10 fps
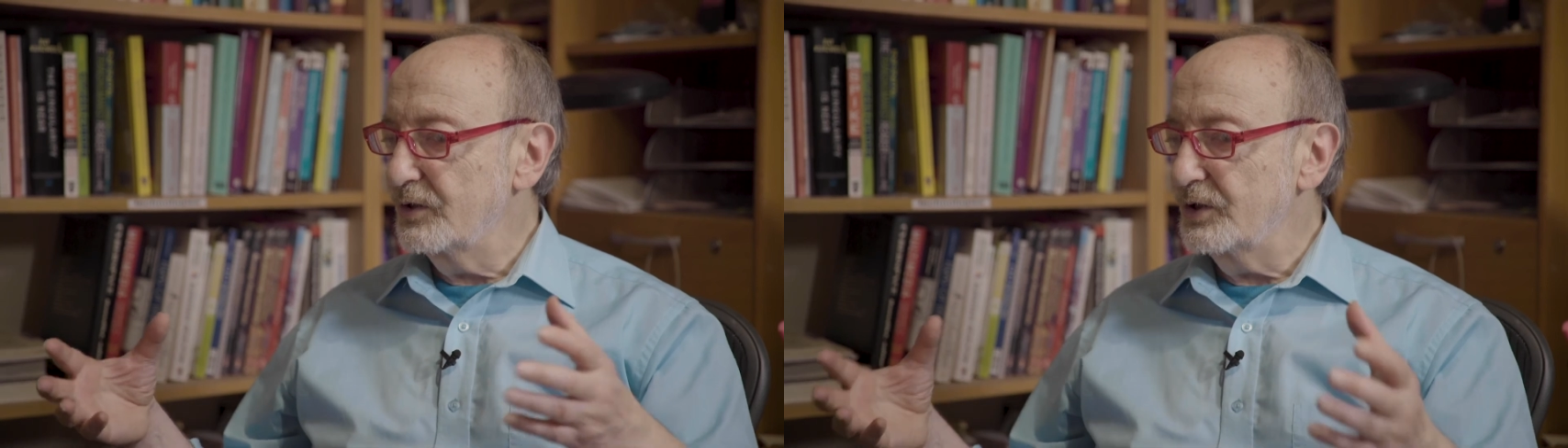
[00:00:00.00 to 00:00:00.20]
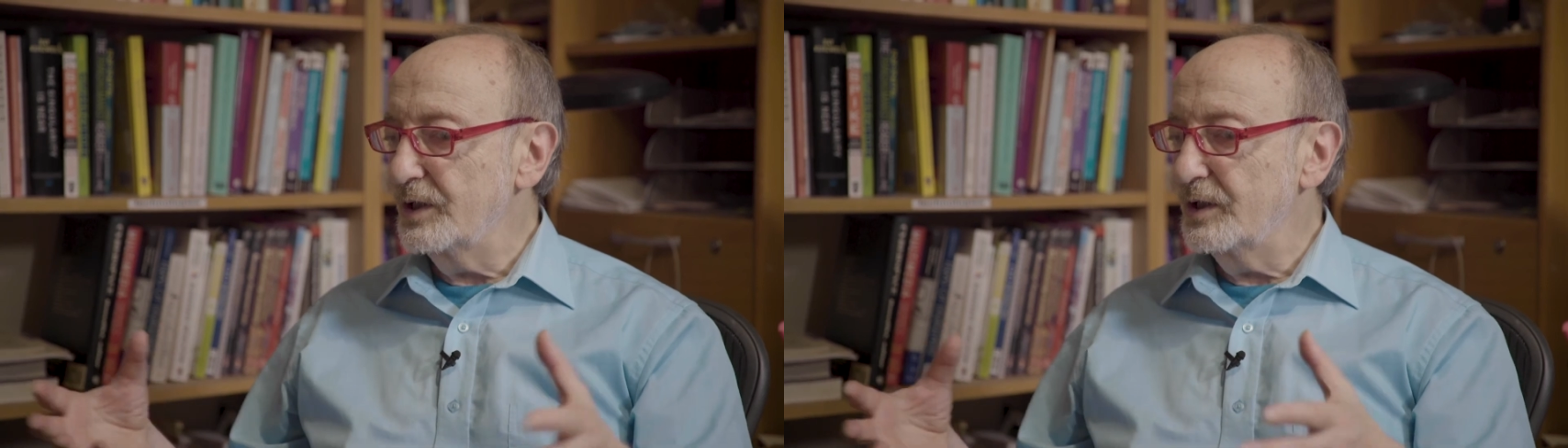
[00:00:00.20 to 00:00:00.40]

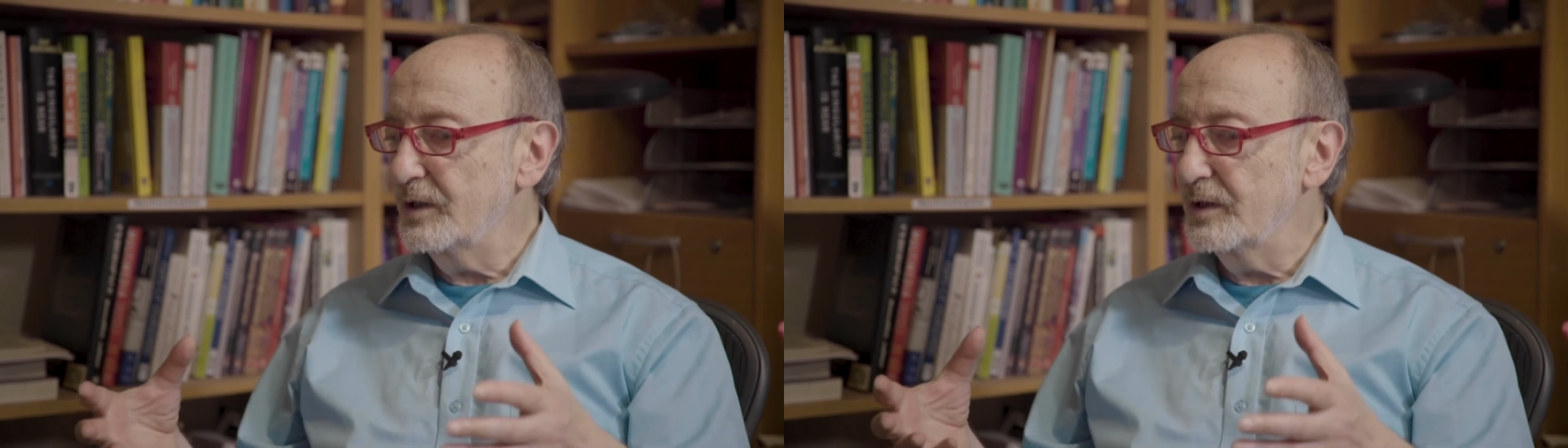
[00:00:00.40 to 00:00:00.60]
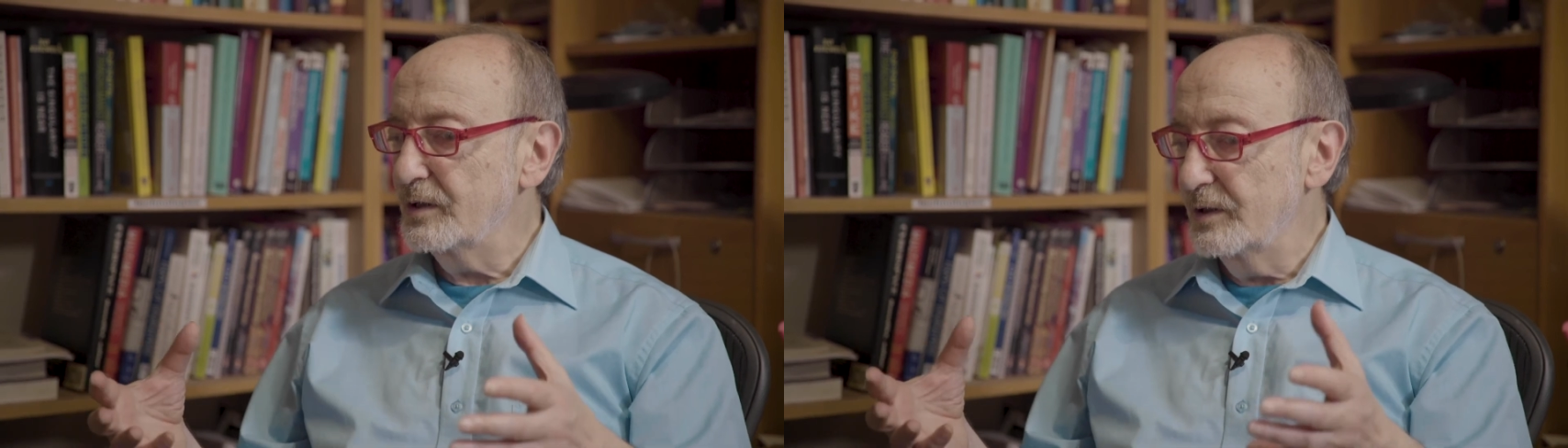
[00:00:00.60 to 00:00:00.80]

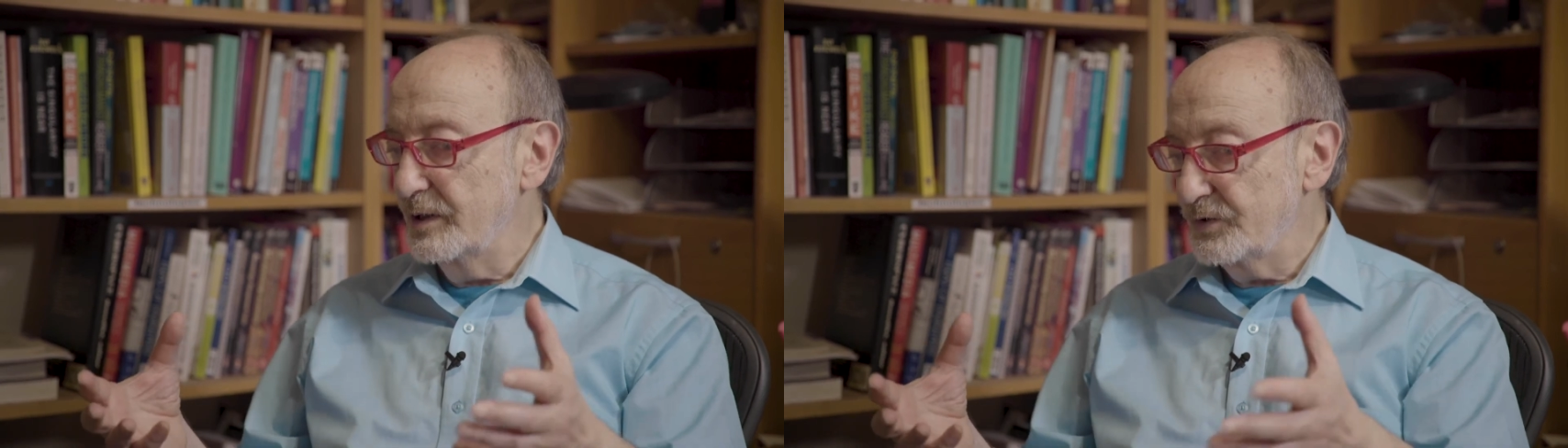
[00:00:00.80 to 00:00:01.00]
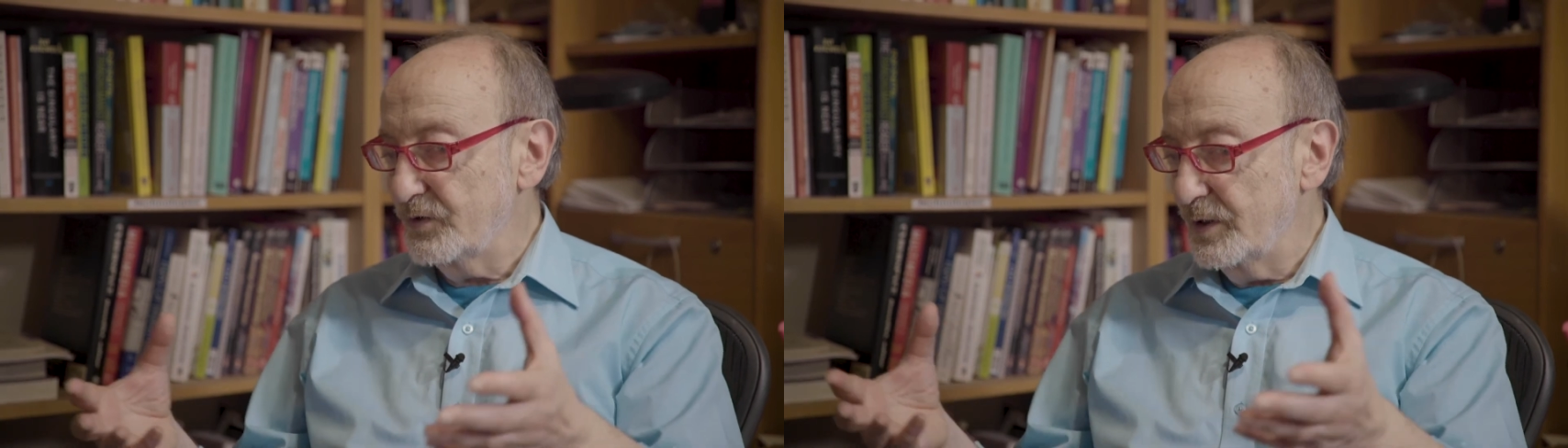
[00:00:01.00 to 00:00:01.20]
create,
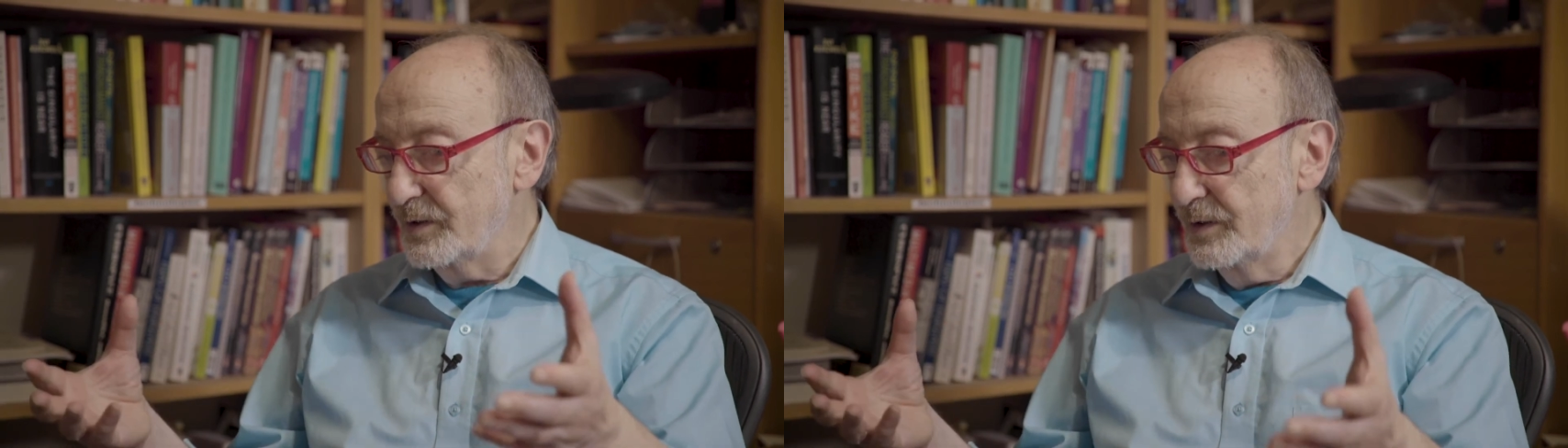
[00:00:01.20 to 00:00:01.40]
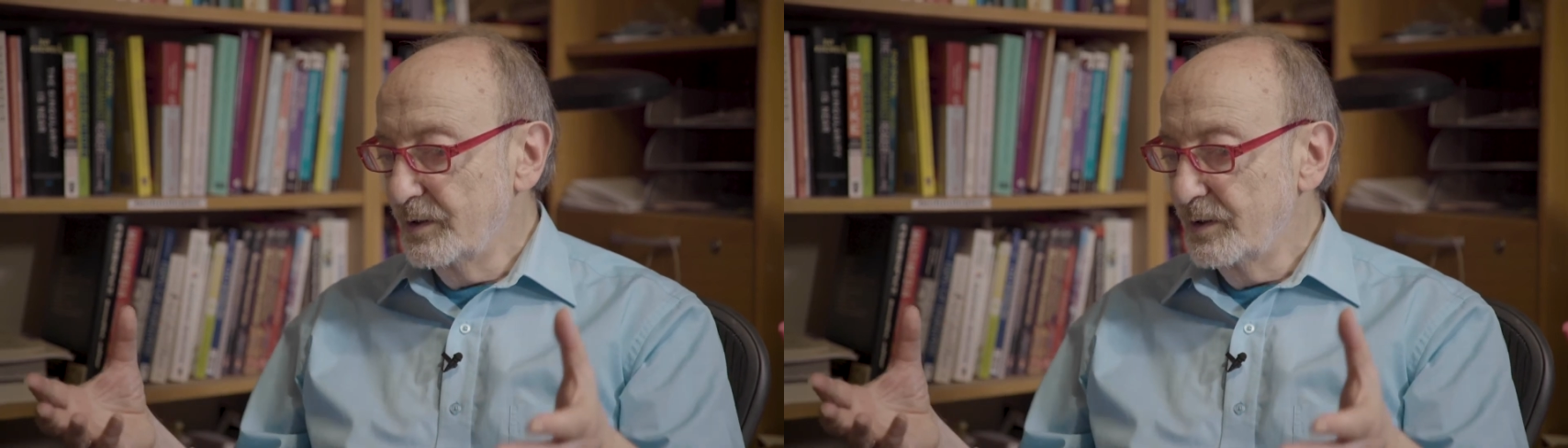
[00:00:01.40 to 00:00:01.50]
that's why